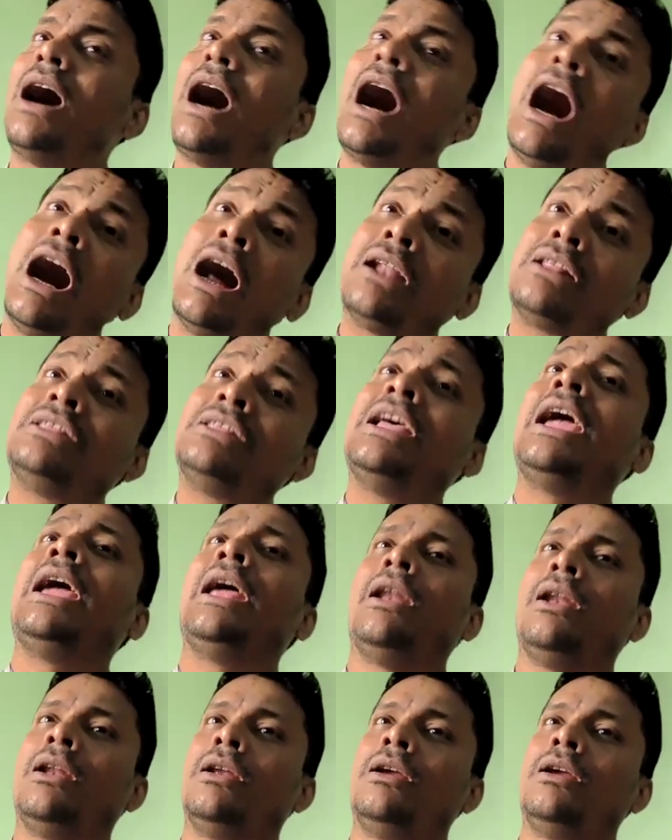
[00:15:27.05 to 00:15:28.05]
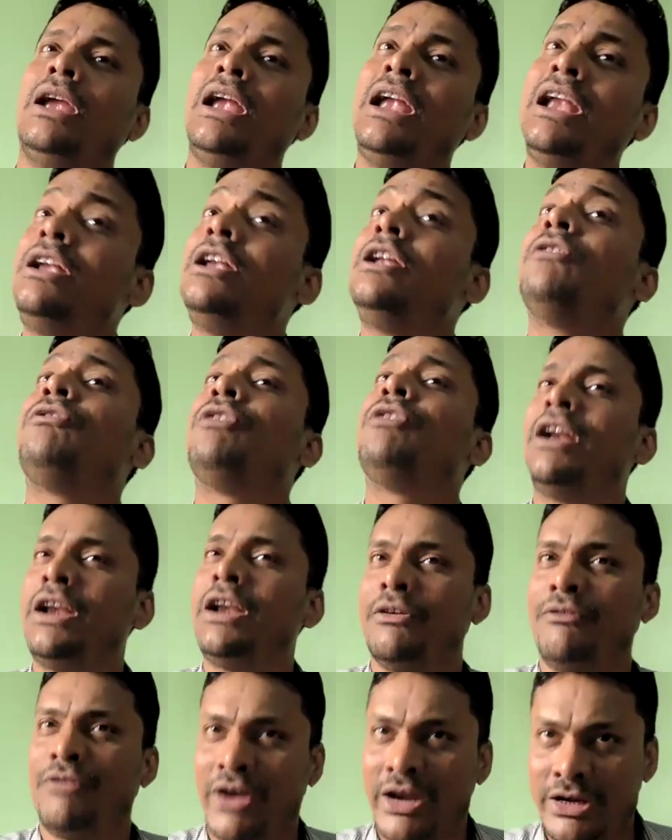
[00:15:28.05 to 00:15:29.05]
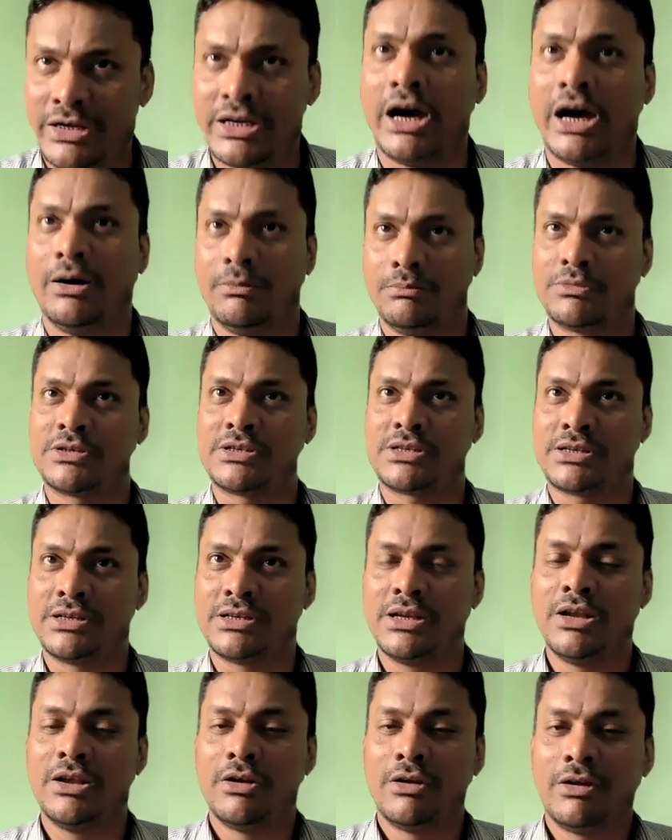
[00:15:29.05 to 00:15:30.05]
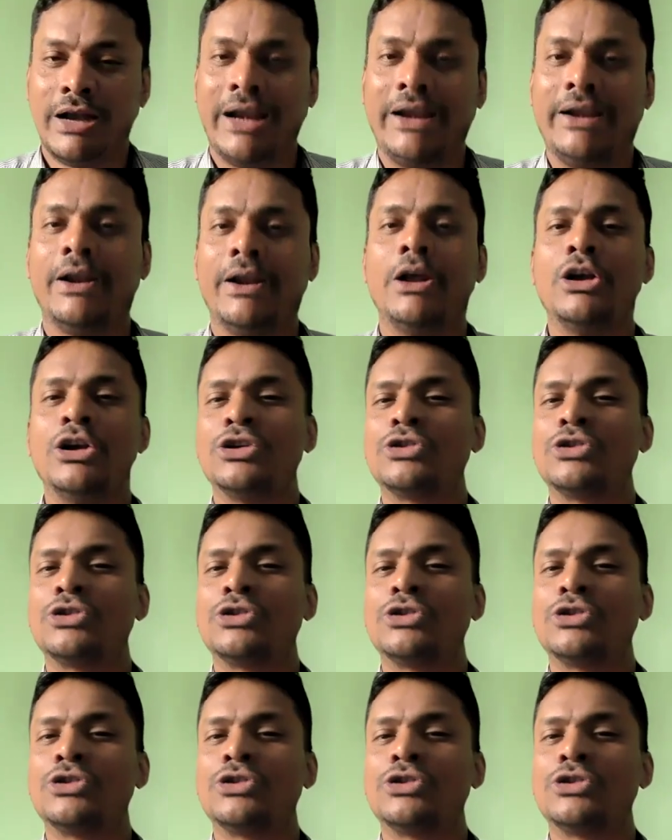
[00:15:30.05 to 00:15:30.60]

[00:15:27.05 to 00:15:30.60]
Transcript: are there in different terms, right?